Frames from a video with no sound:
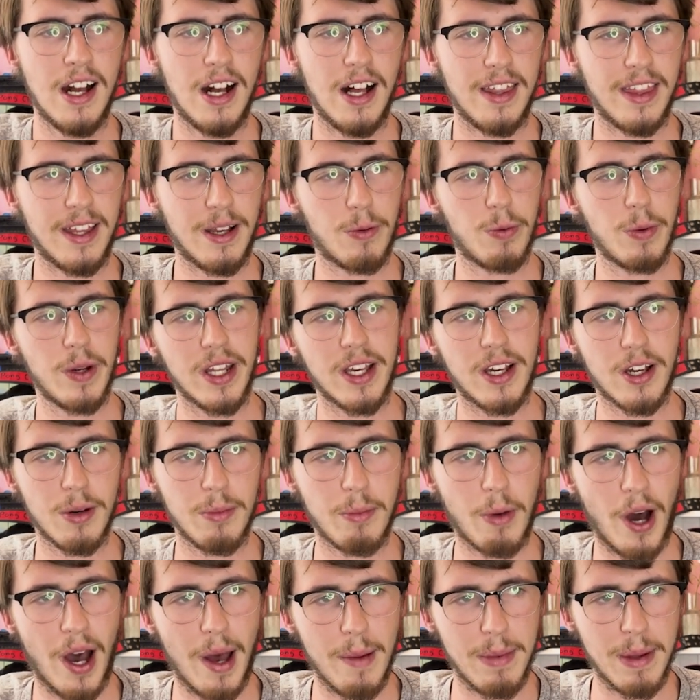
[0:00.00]
I think Whittaker
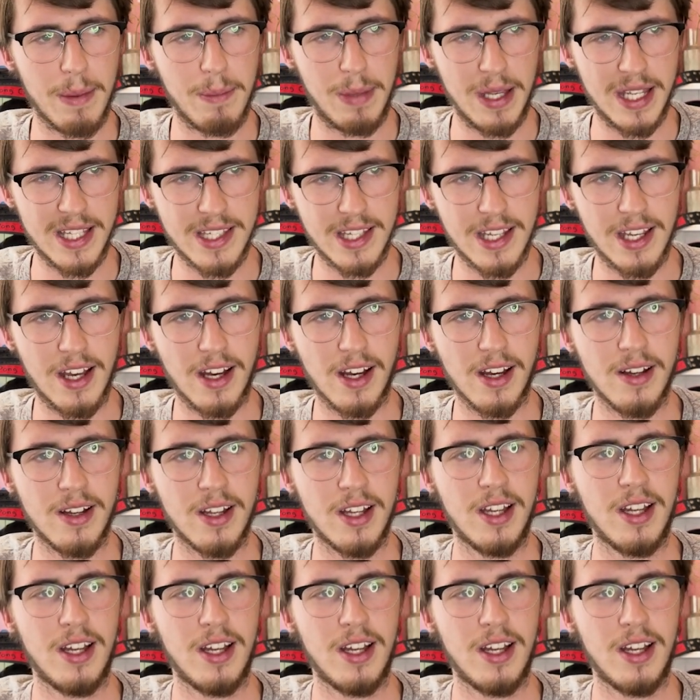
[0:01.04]
might be busier.